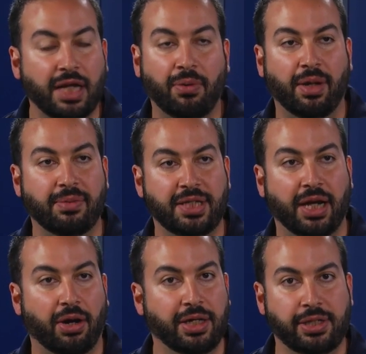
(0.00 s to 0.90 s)
I don't want them to
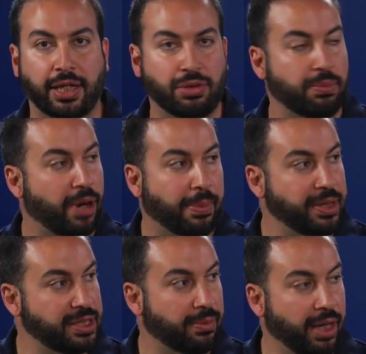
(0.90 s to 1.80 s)
take our intellectual
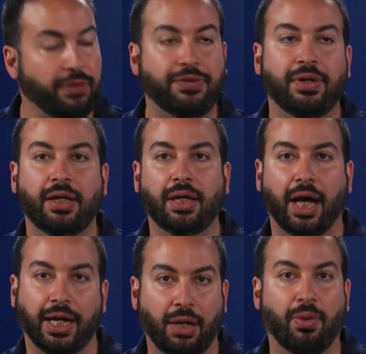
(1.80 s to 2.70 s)
property somewhere else,
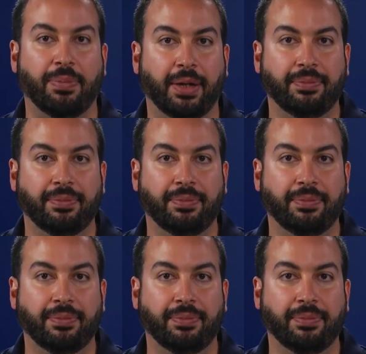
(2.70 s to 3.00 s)
I can wipe it.